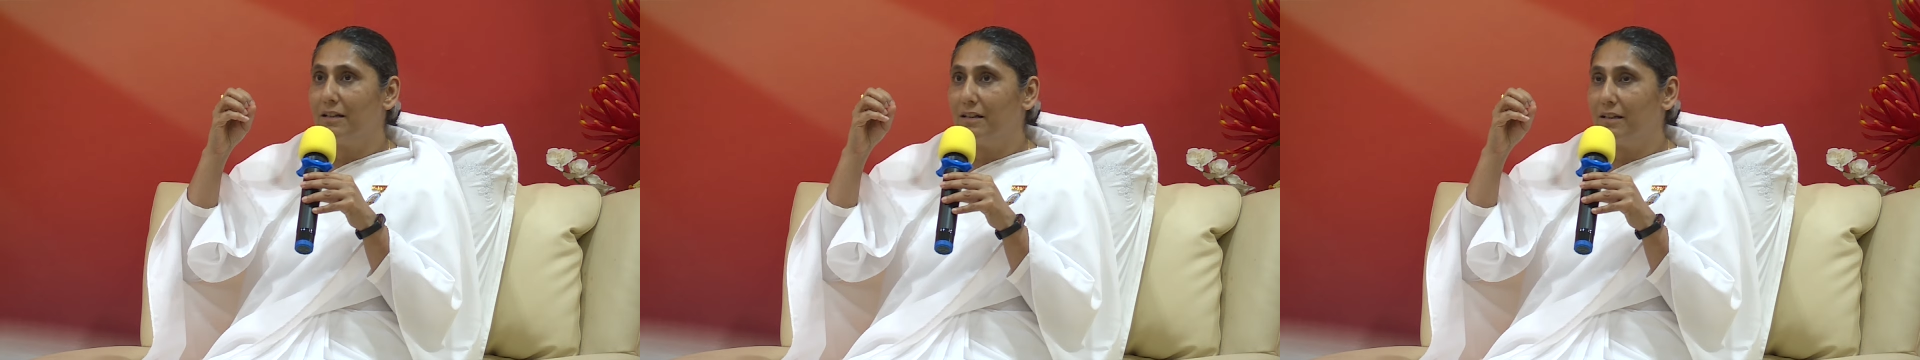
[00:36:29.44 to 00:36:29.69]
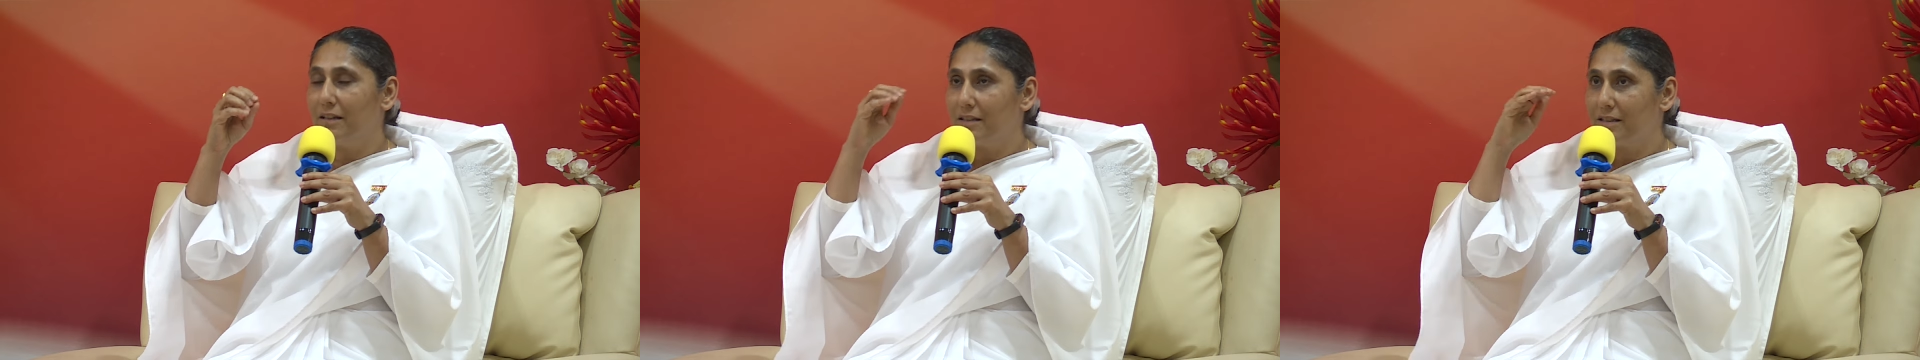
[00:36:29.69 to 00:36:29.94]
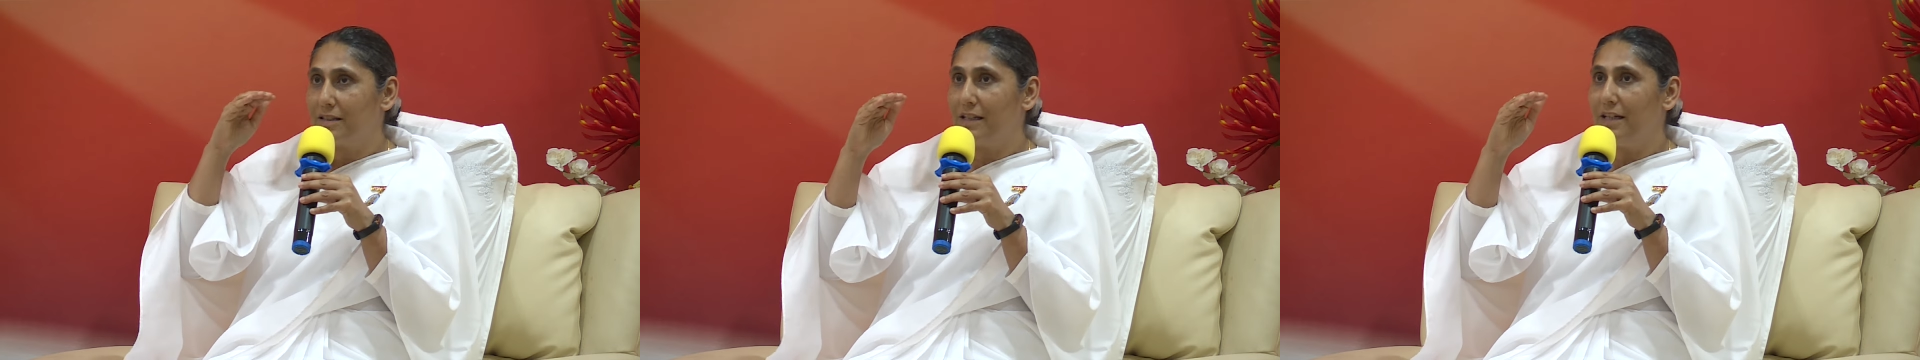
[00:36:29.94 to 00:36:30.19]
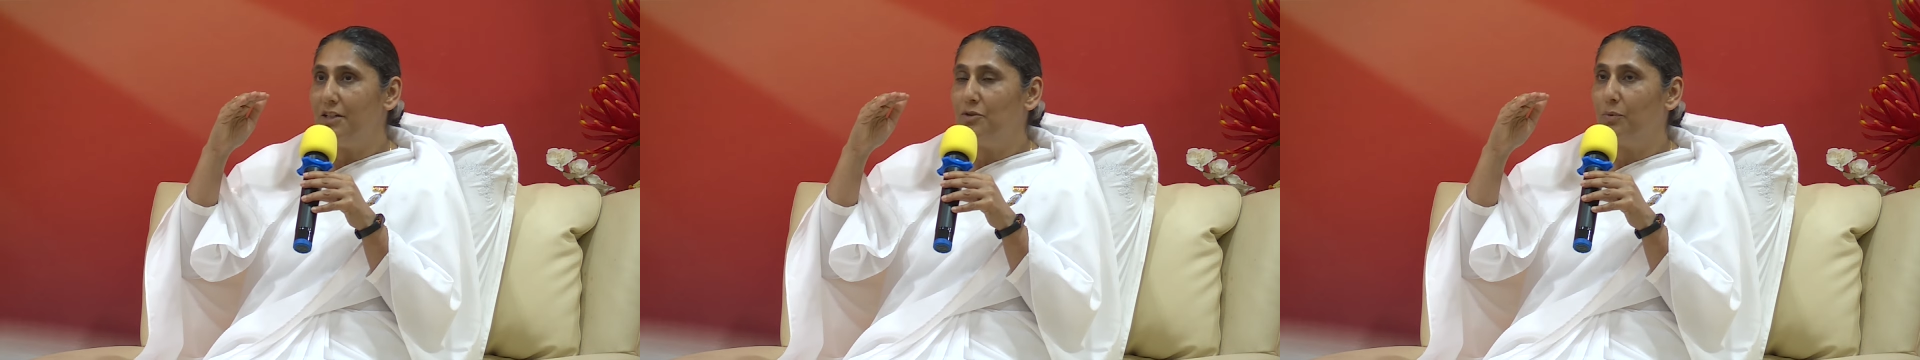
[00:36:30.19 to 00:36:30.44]
a
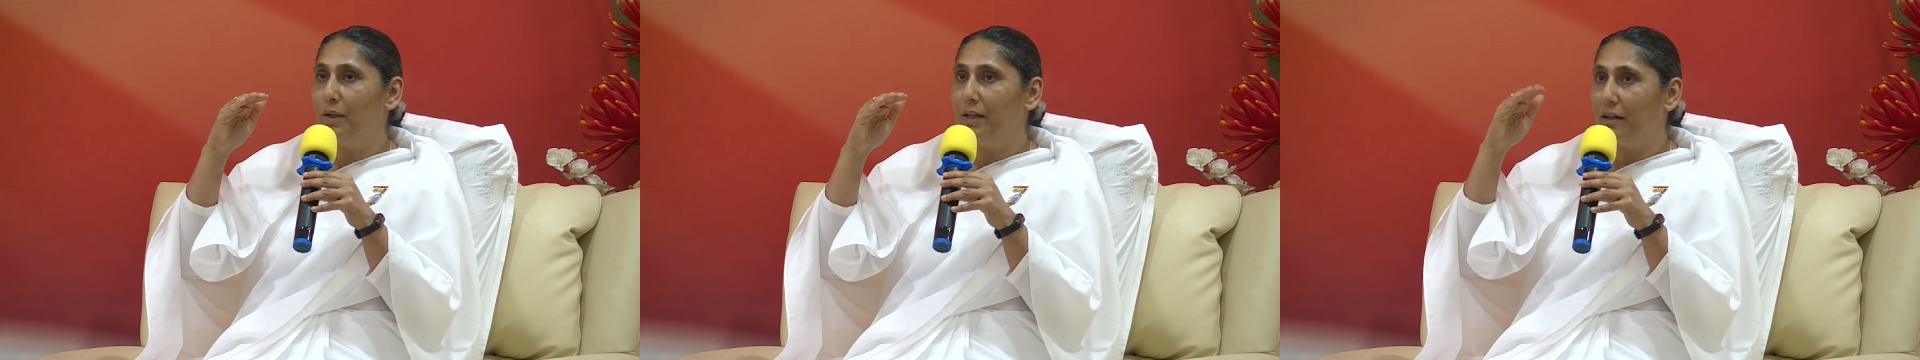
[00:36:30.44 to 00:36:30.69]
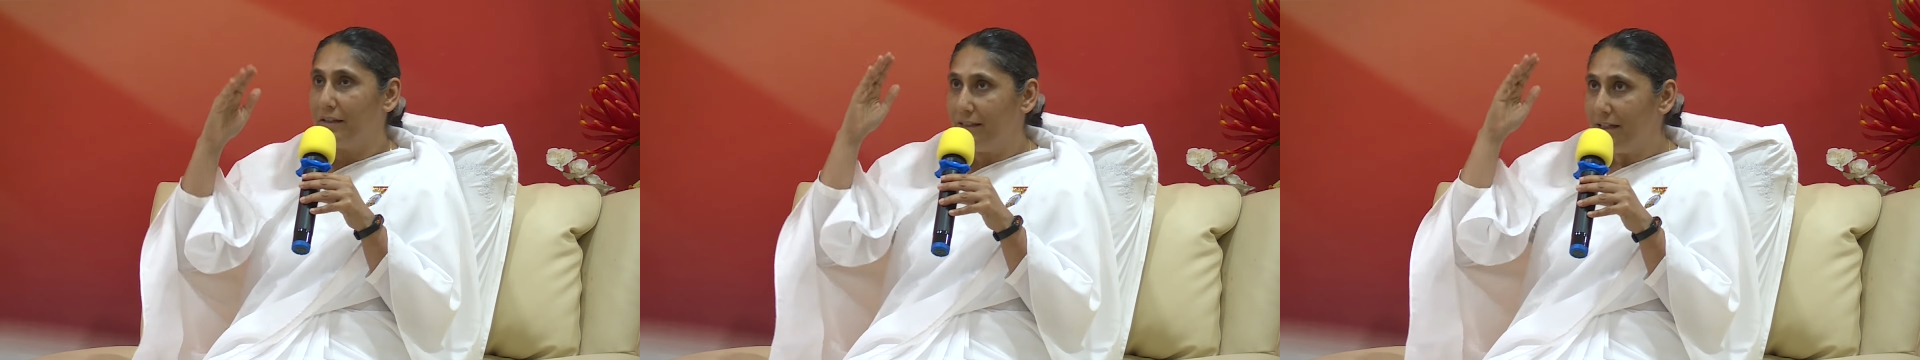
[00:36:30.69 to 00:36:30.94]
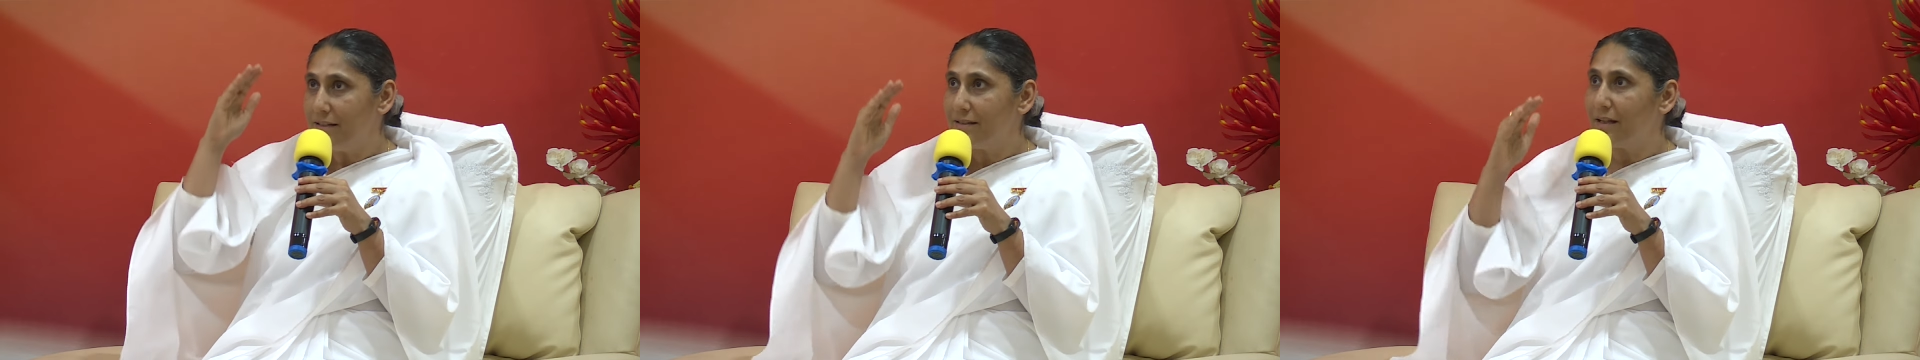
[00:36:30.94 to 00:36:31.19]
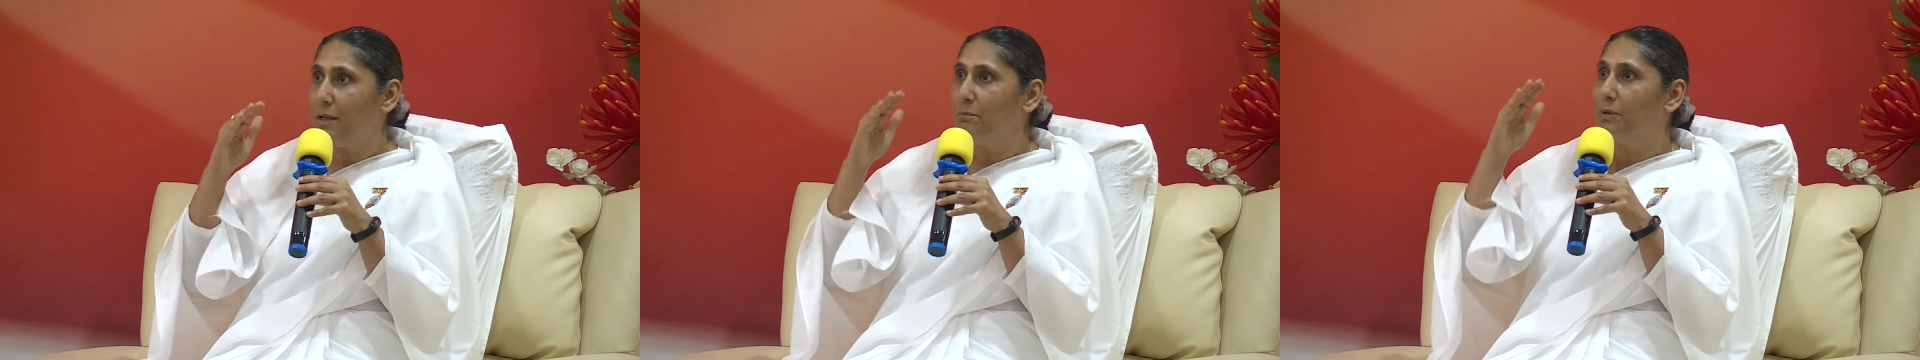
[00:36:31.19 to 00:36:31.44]
stage where, yes,
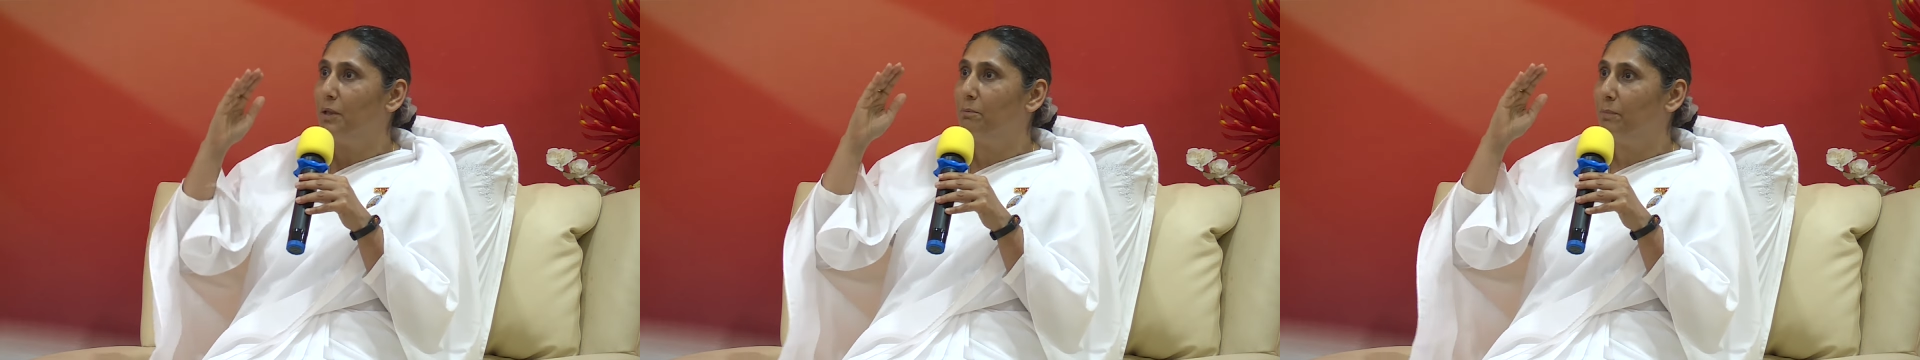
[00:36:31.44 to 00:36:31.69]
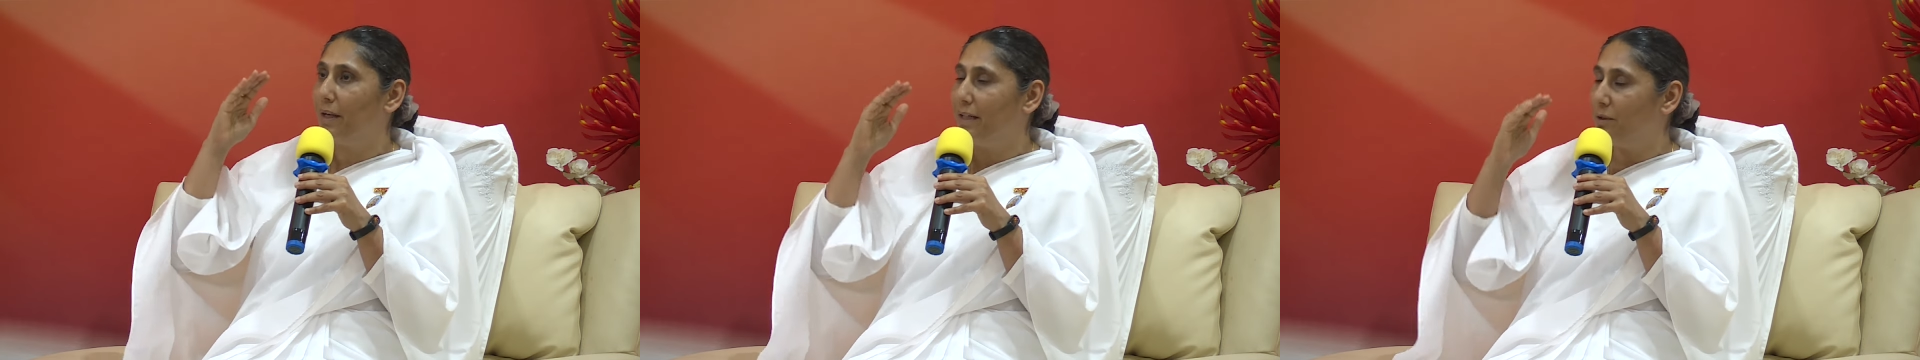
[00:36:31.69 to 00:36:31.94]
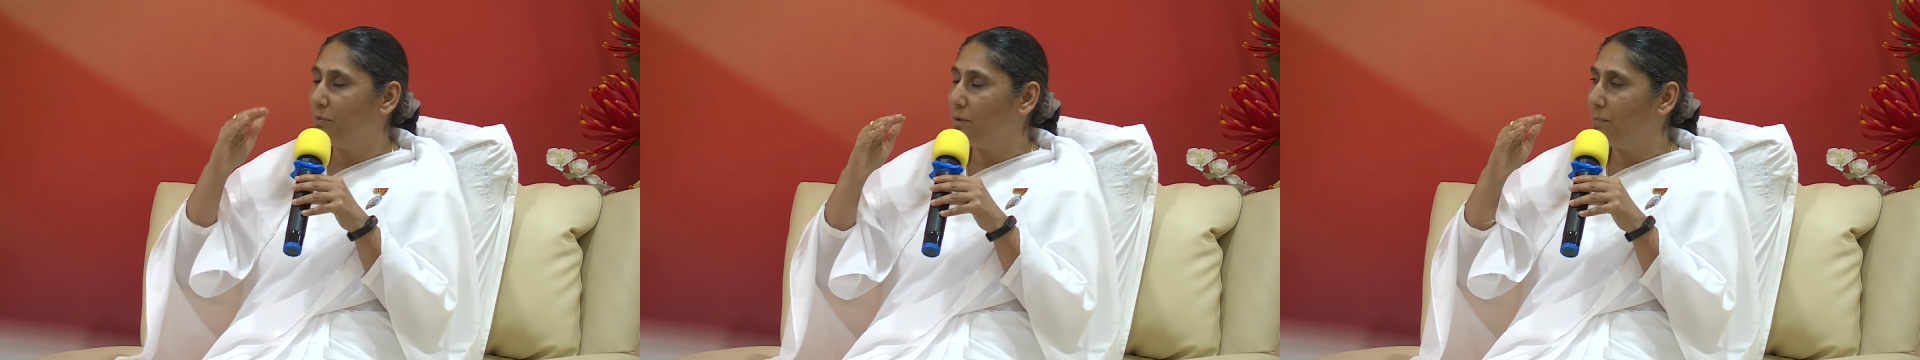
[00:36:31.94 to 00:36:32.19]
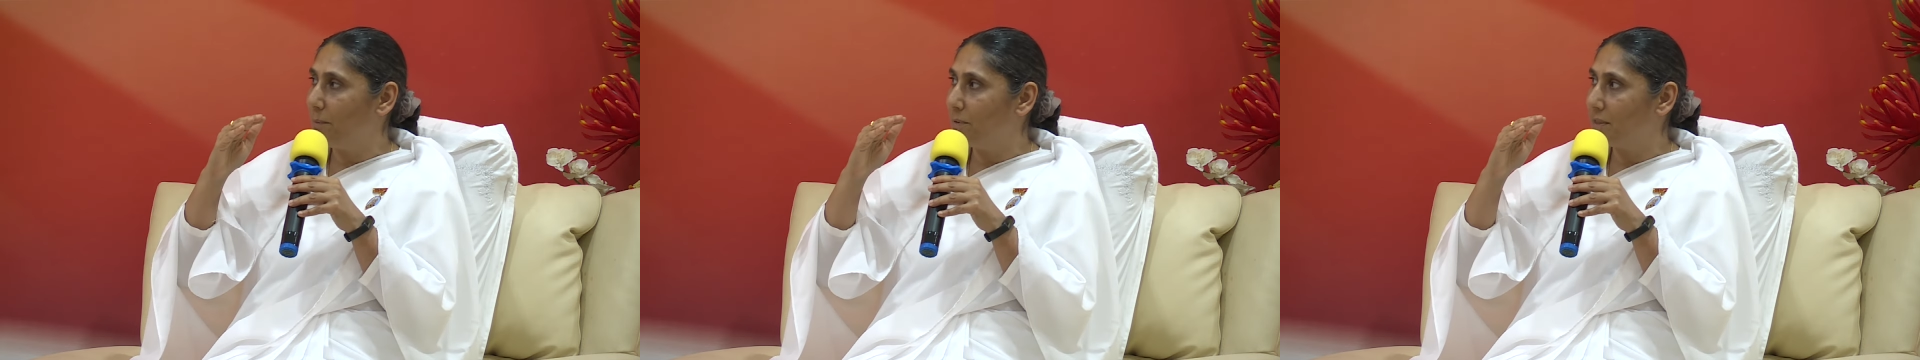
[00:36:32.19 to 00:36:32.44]
I am combined with
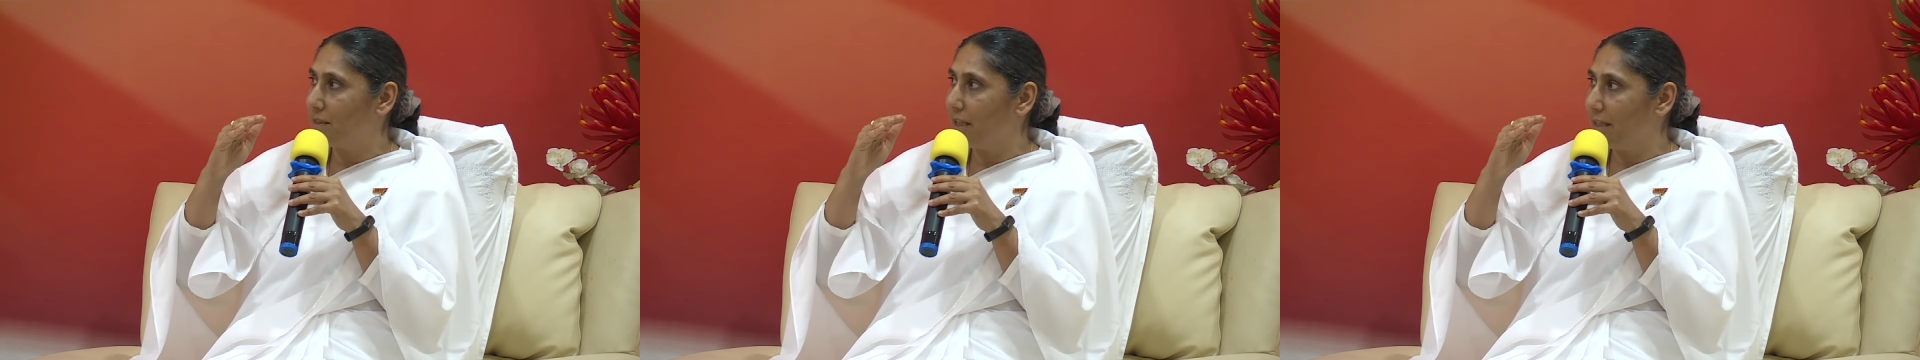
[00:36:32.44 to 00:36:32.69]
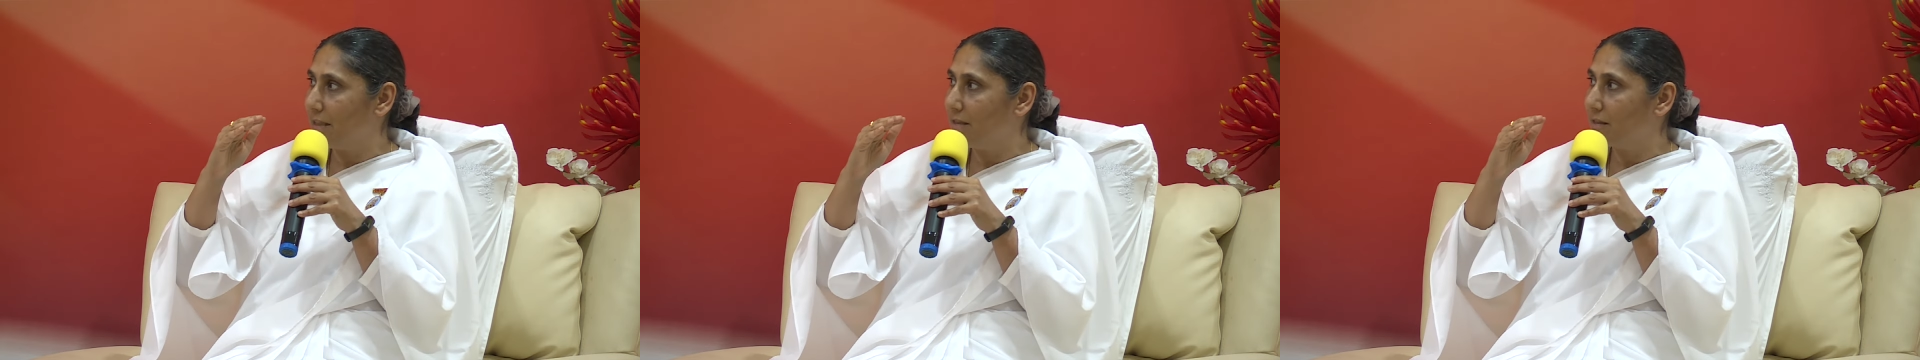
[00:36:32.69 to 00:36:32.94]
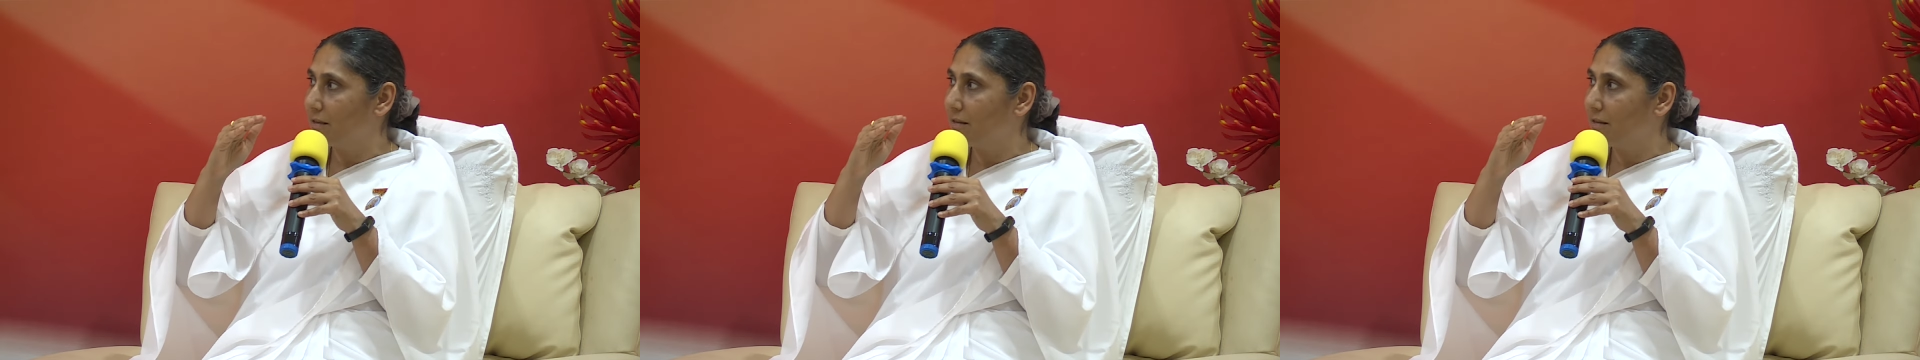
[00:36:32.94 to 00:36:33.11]
Baba's light,